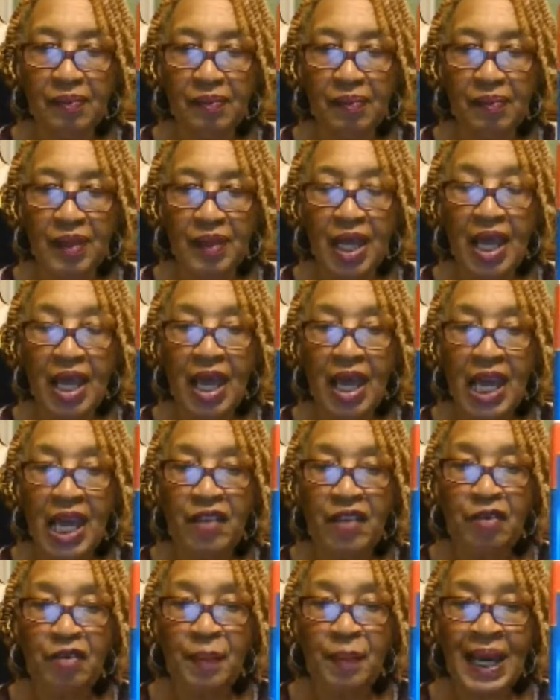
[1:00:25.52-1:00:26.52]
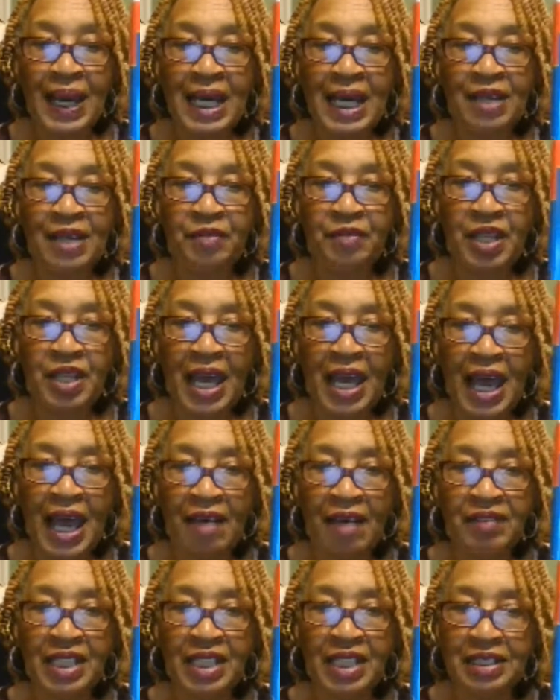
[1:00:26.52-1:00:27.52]
Everybody, if you have, this
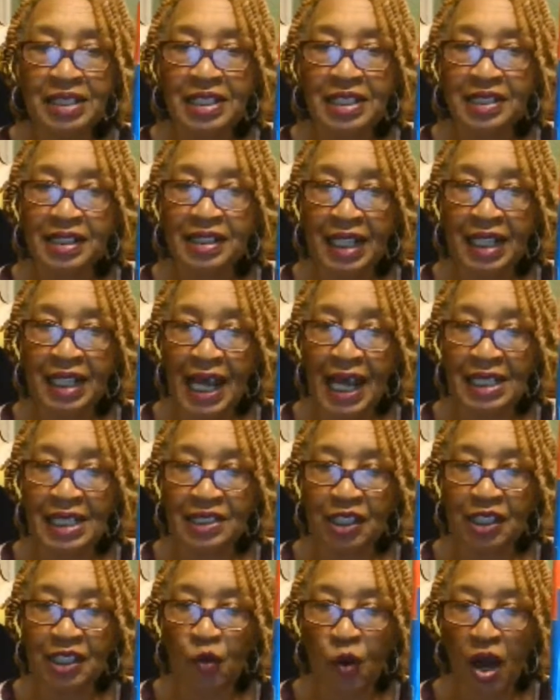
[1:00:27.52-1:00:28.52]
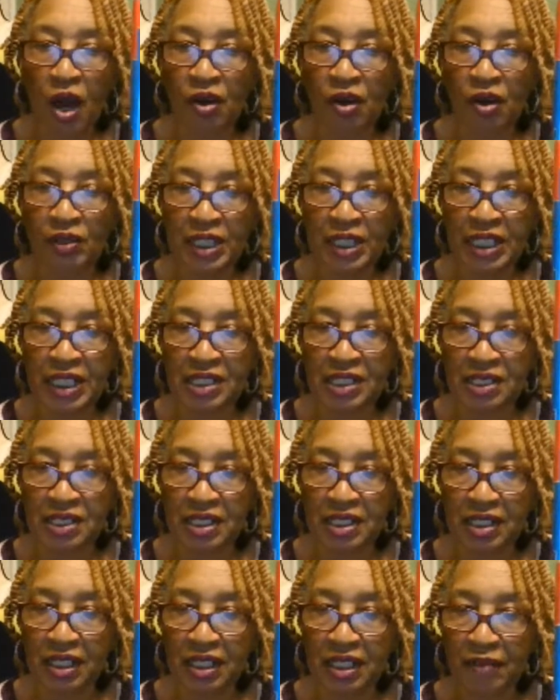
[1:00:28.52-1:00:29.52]
is classic Walt Disney.
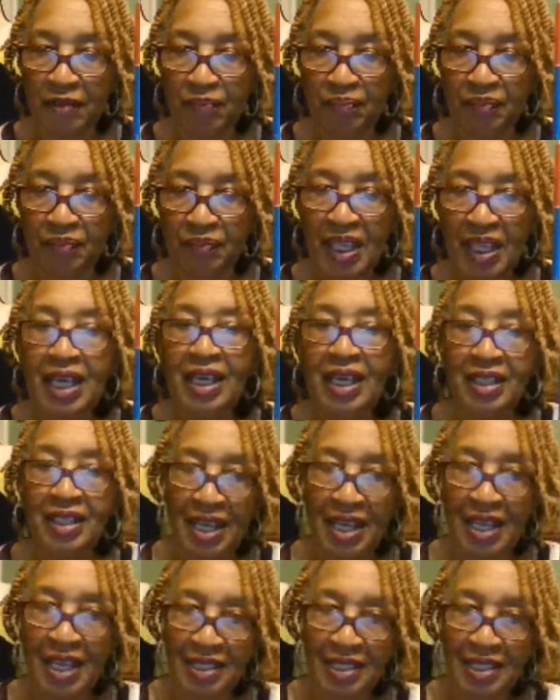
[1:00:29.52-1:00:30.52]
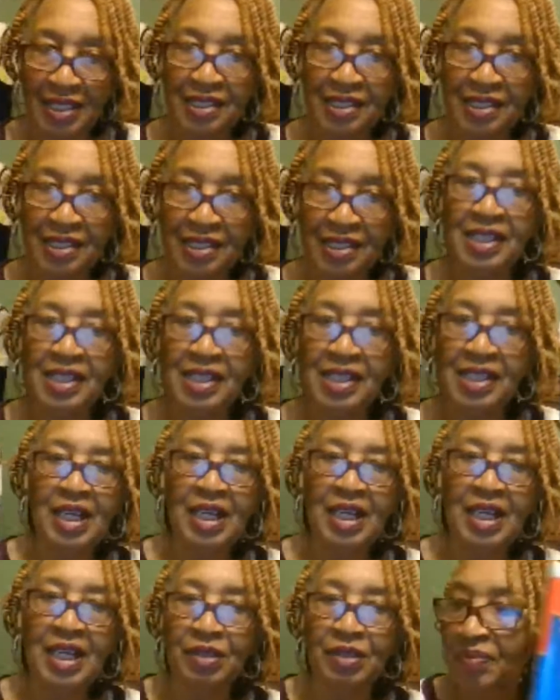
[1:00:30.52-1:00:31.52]
Yes, In Living Color
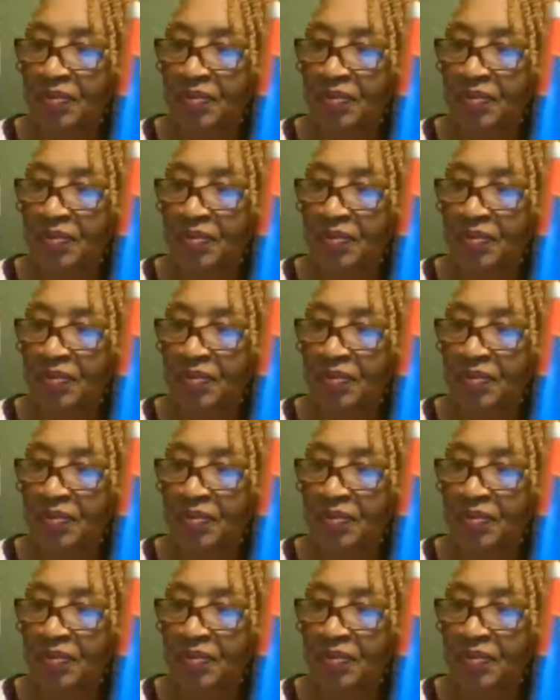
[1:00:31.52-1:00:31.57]
was,